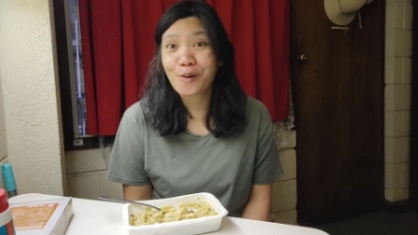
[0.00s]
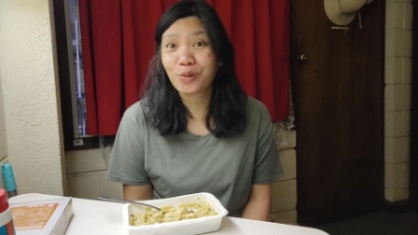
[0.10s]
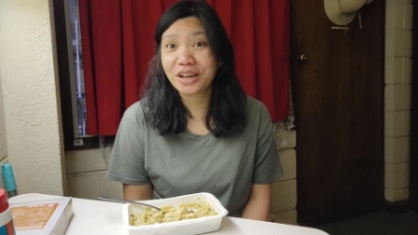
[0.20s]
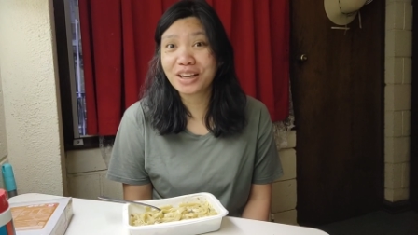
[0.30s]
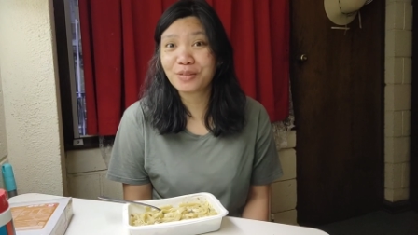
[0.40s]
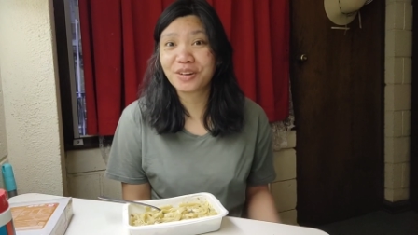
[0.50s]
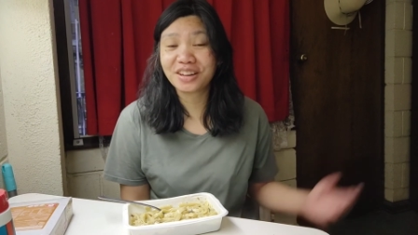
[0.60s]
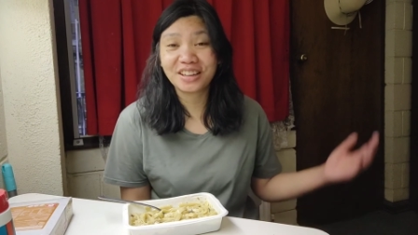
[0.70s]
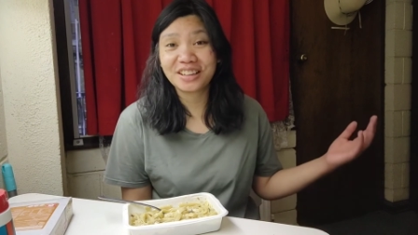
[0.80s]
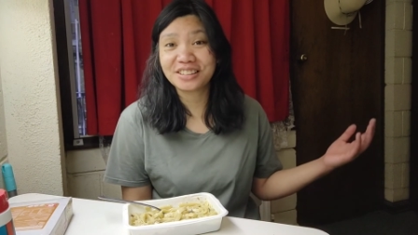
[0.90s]

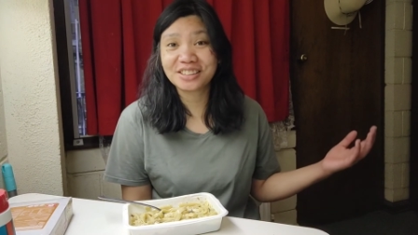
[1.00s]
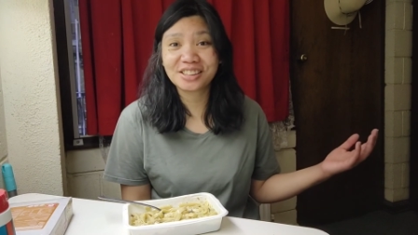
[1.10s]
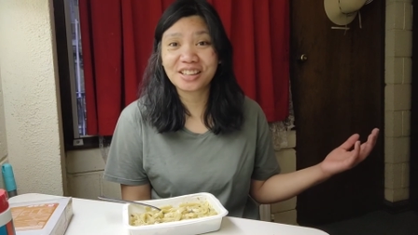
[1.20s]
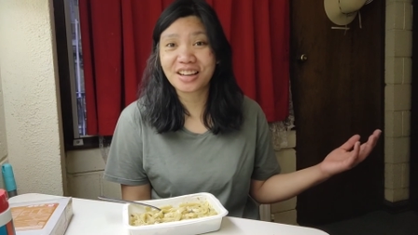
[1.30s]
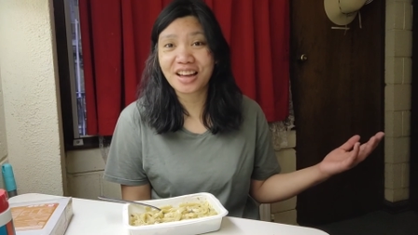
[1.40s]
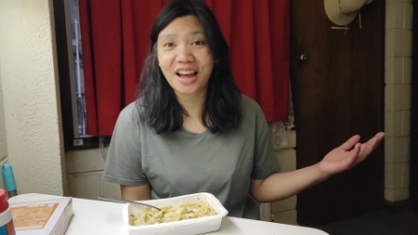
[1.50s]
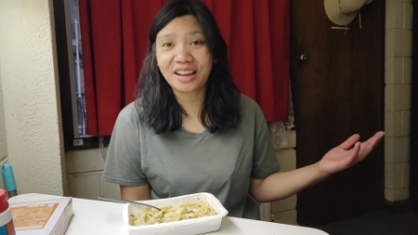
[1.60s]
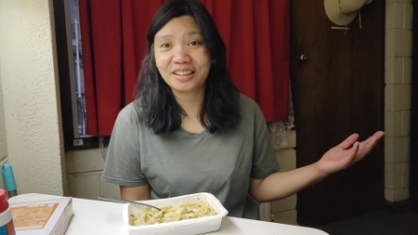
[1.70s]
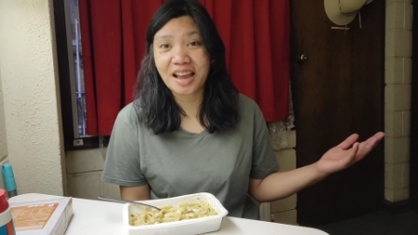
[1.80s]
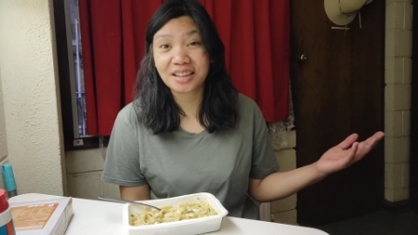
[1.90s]
whatever instinct I
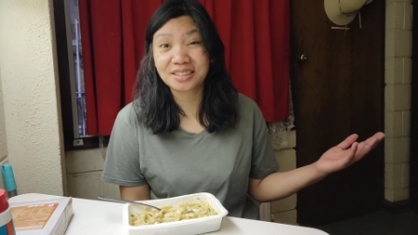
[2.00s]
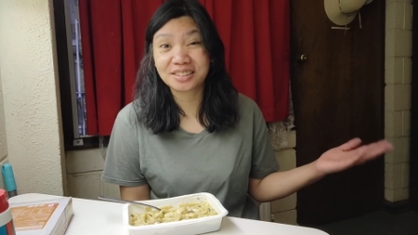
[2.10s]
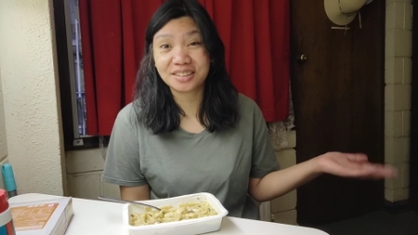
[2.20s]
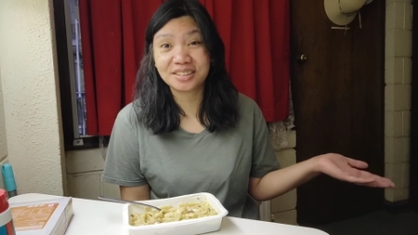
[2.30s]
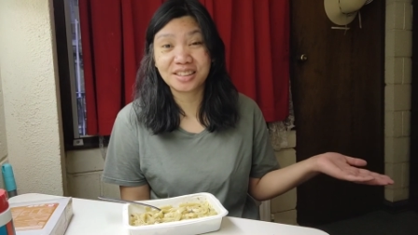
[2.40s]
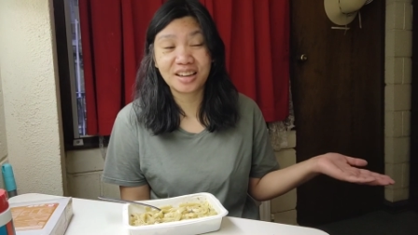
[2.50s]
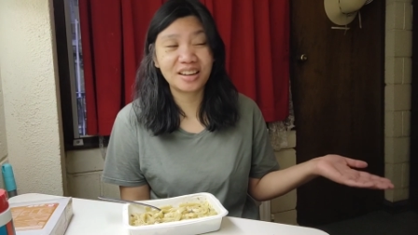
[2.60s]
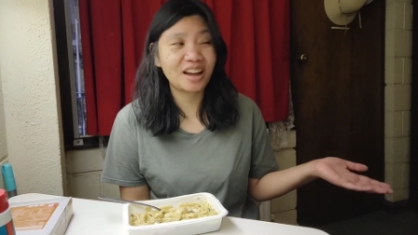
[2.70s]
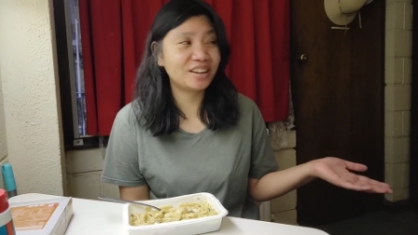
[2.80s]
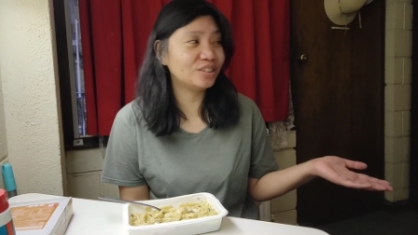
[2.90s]
had last
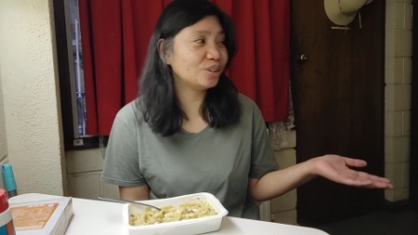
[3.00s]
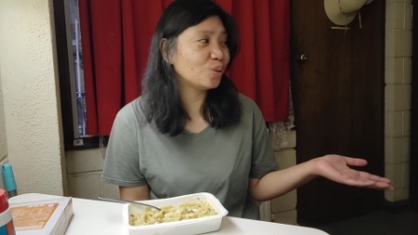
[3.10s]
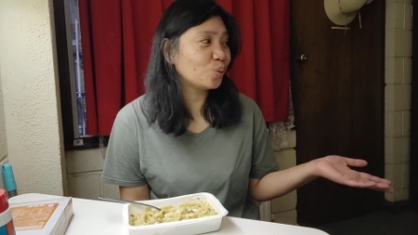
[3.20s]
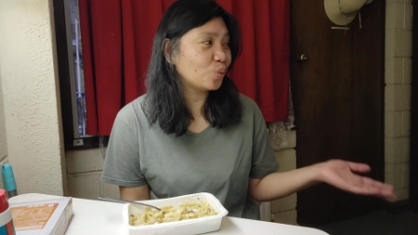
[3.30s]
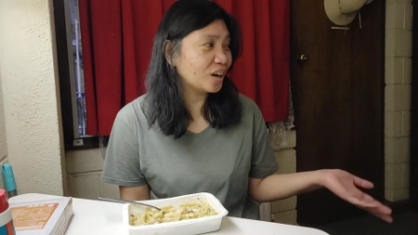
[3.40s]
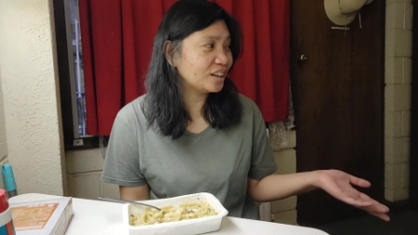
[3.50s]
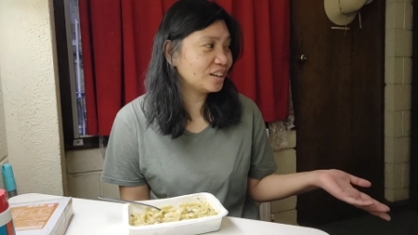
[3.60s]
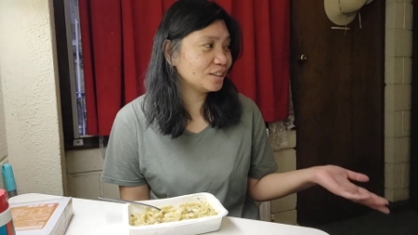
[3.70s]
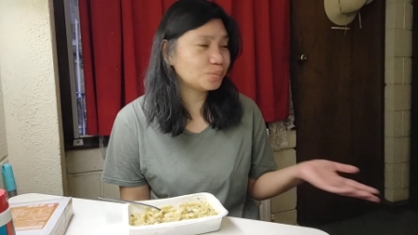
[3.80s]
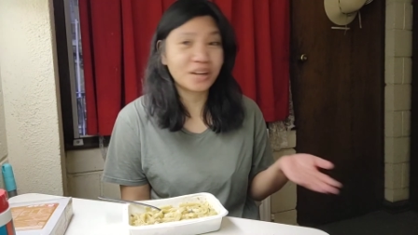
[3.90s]
Thursday. I don't know what it
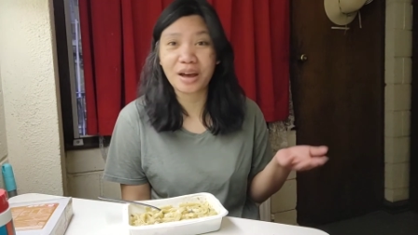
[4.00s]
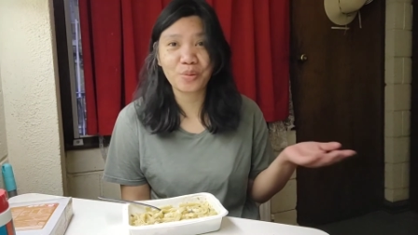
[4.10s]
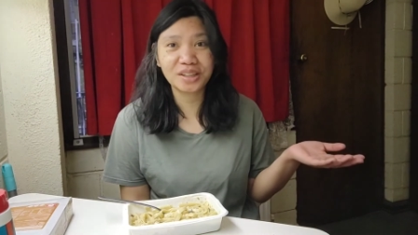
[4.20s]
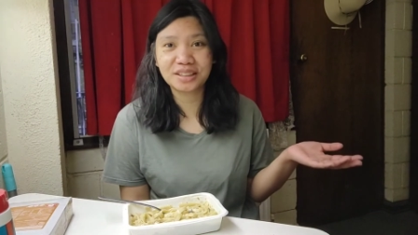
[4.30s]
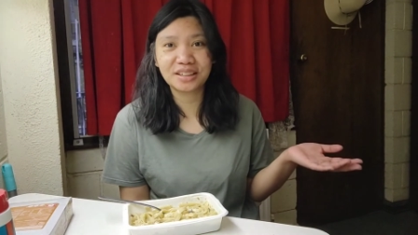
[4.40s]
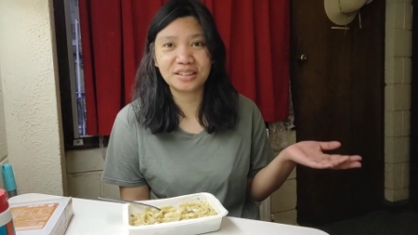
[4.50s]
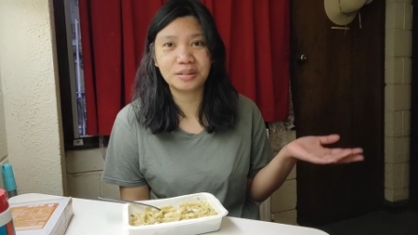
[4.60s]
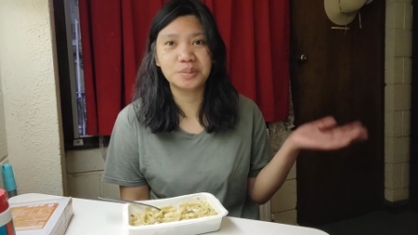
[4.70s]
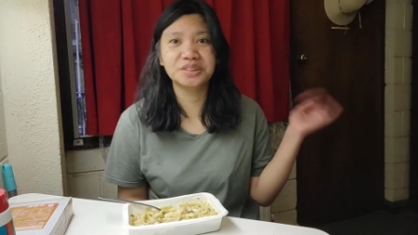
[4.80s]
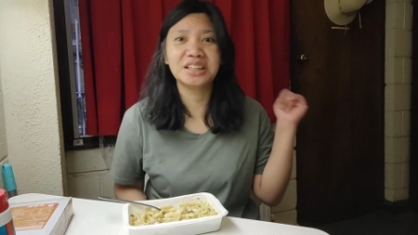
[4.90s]
is, but I wasn't in the
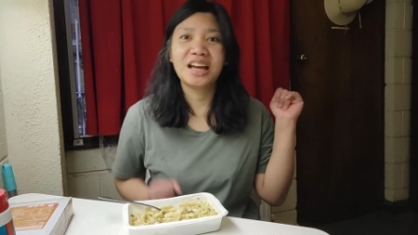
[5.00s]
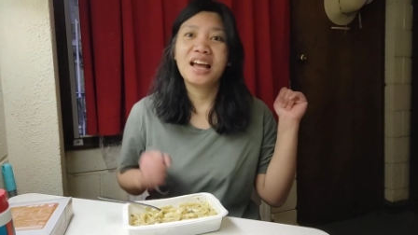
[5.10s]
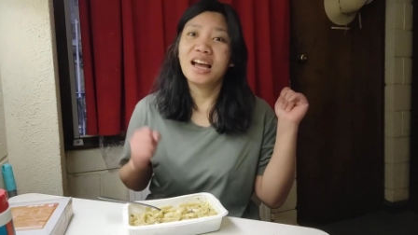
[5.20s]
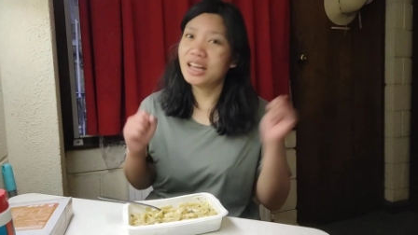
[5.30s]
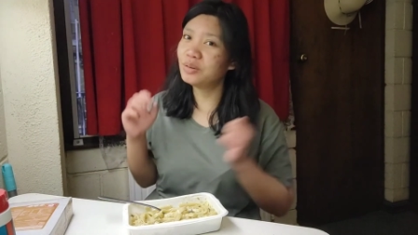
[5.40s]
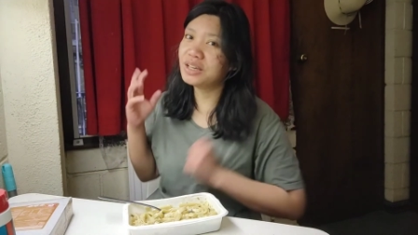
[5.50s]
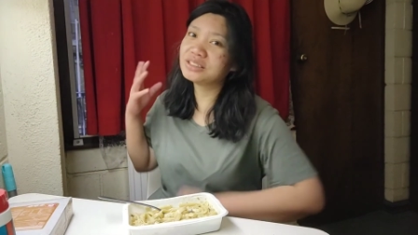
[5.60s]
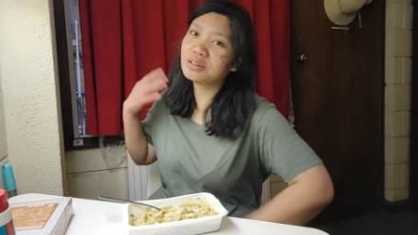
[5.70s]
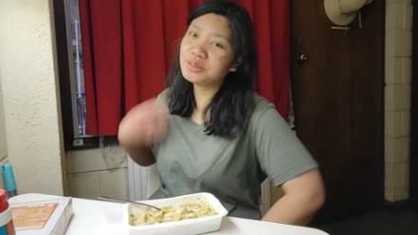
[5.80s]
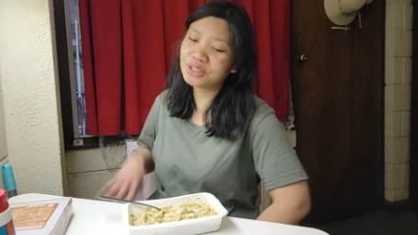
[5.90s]
mood.
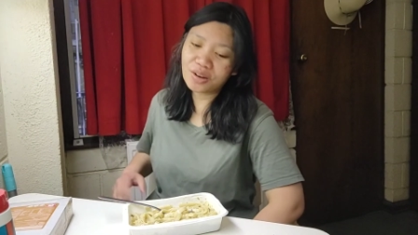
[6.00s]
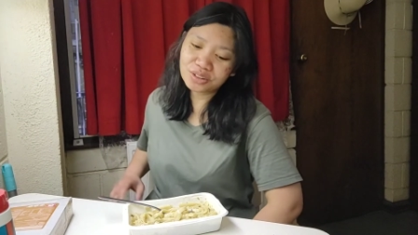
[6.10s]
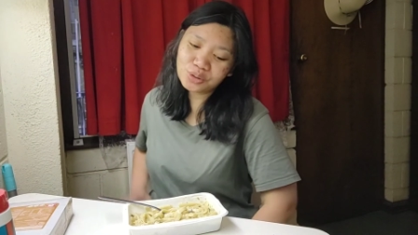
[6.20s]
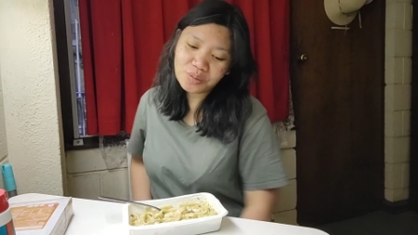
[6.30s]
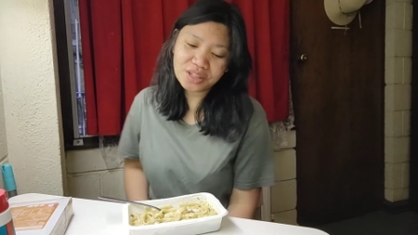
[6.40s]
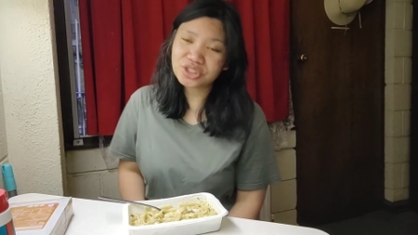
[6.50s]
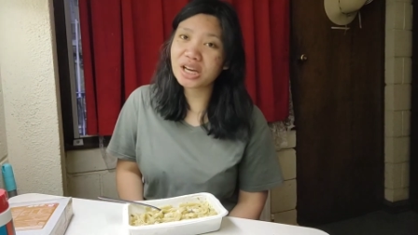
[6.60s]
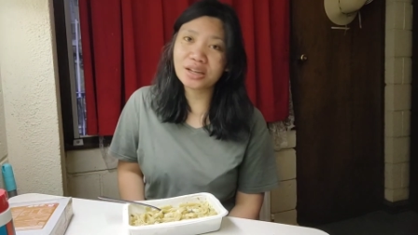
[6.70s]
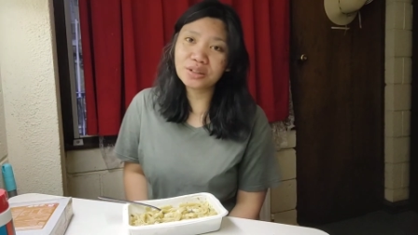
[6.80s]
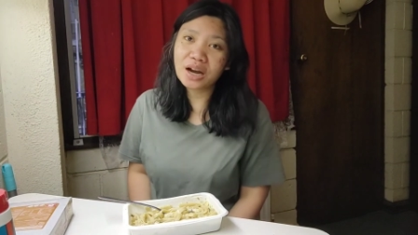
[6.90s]
Anyways, I've been talking too much.
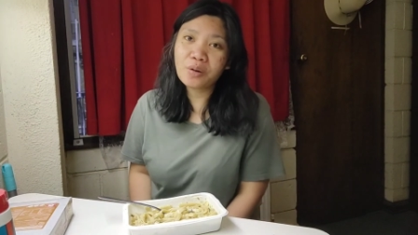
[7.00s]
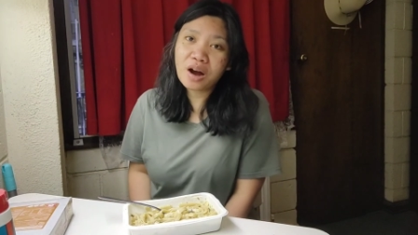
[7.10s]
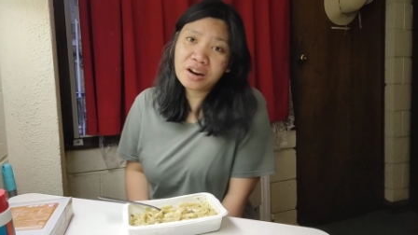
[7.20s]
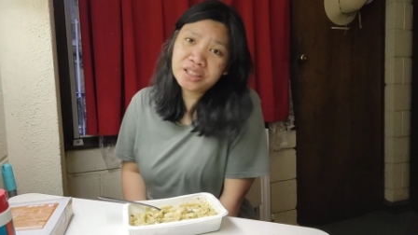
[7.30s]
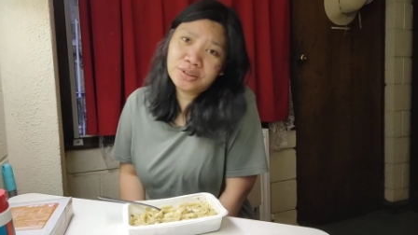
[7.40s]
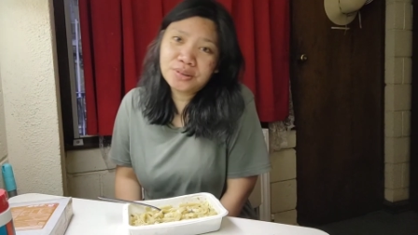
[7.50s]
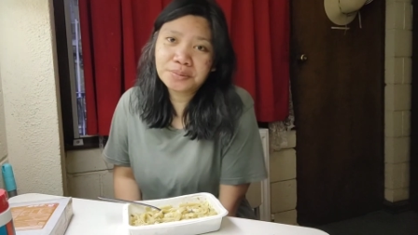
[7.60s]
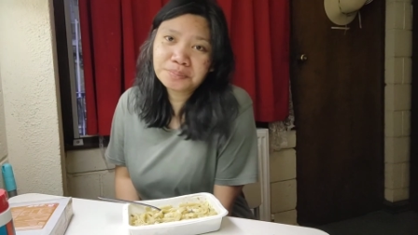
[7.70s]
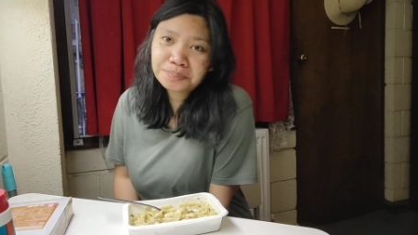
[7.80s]
How, how, are you?